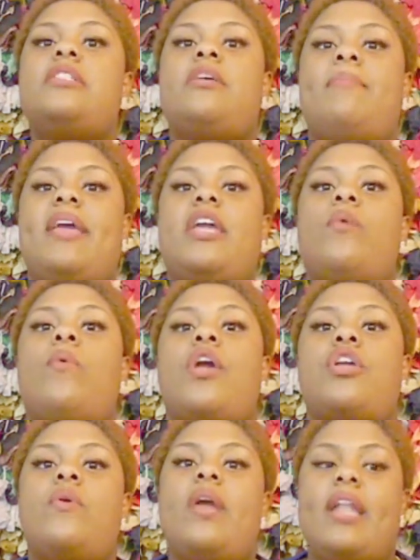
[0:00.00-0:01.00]
to make it
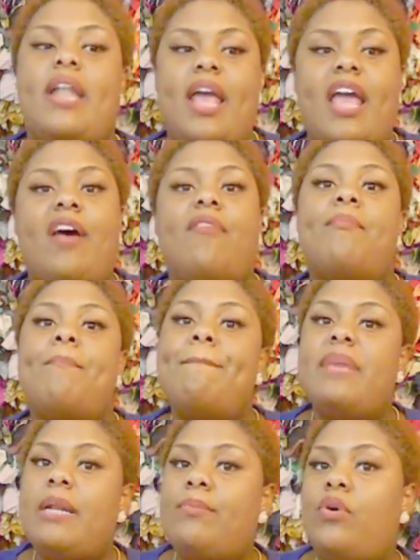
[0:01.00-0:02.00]
where you can have
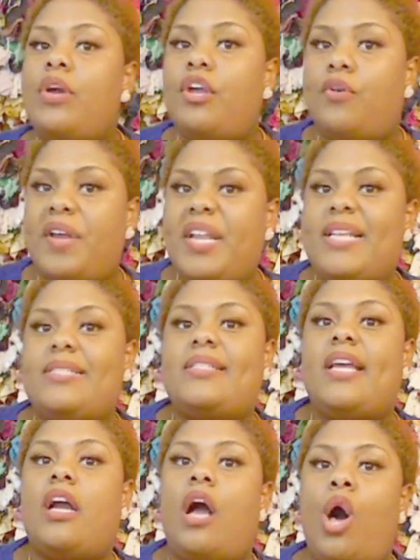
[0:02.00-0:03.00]
minimal ingredients
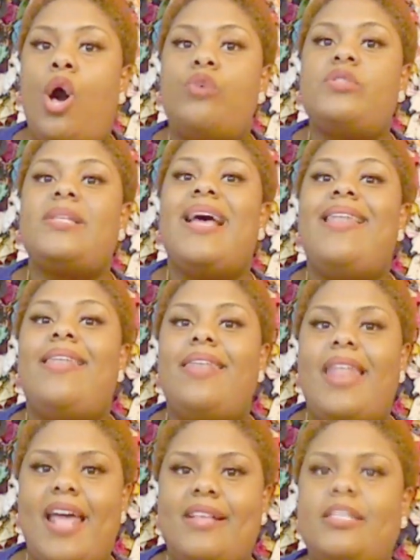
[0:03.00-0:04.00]
that cost
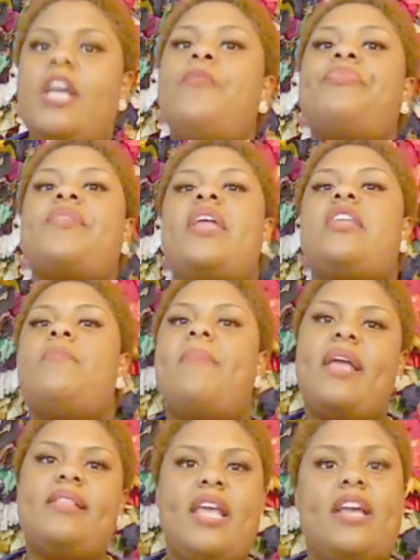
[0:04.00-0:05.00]
less. And you
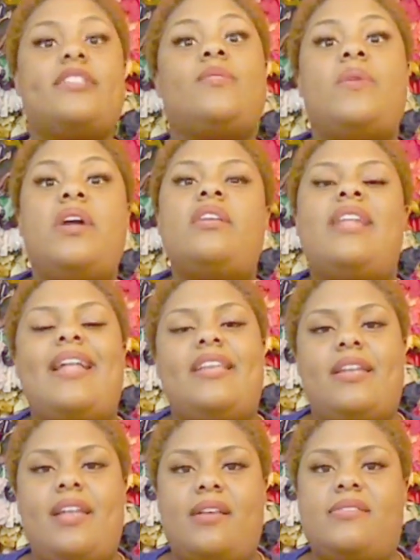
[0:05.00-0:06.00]
may think it's weird that I
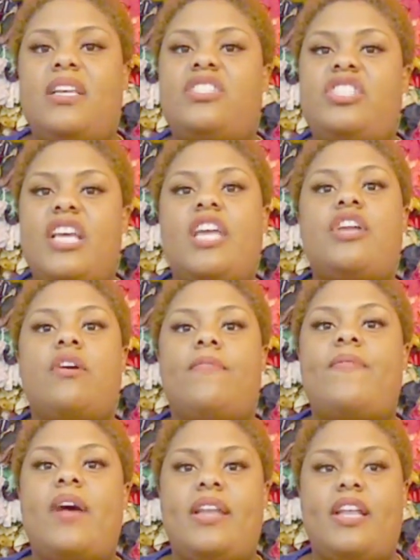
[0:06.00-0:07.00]
did not say check your
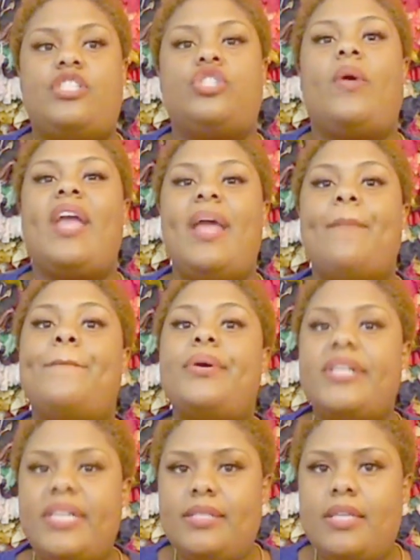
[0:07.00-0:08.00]
financial
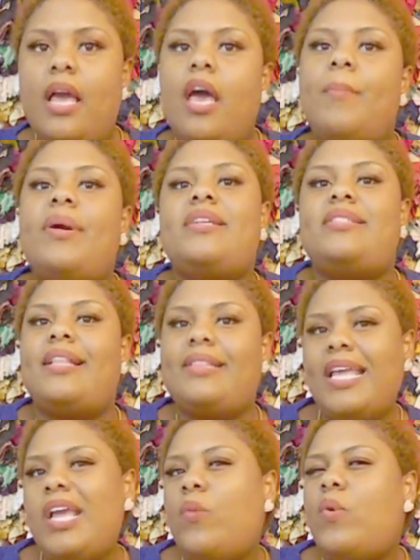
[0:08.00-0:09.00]
input, because I
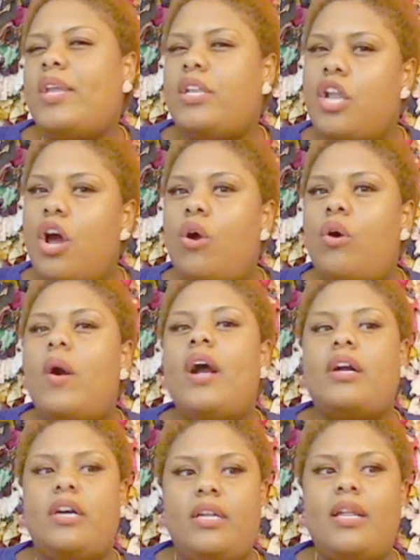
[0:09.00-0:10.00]
think we know
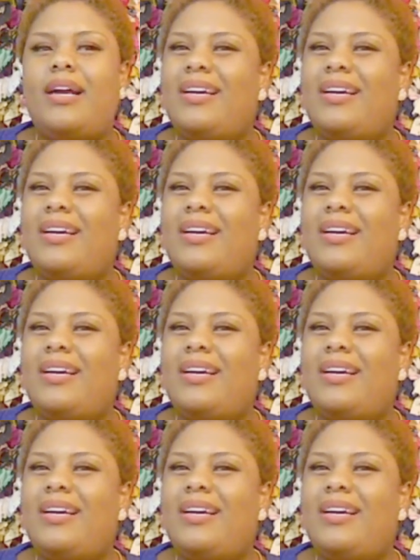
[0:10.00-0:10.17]
a good